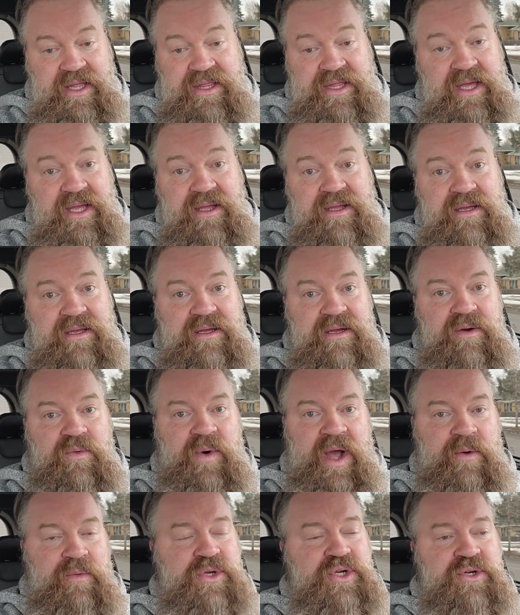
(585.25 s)
I think.
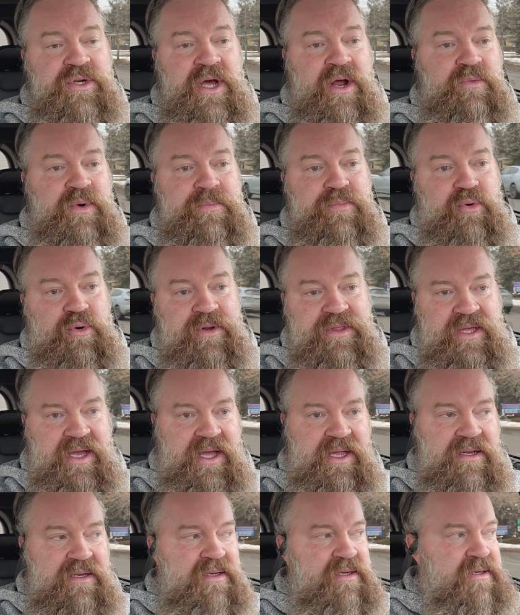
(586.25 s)
Why would you not report
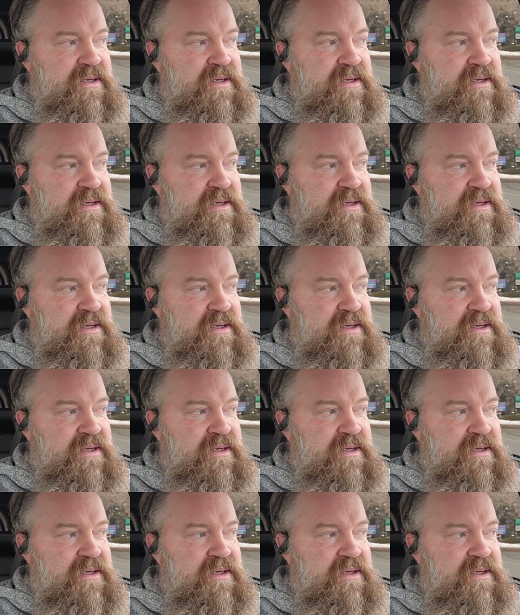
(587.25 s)
that?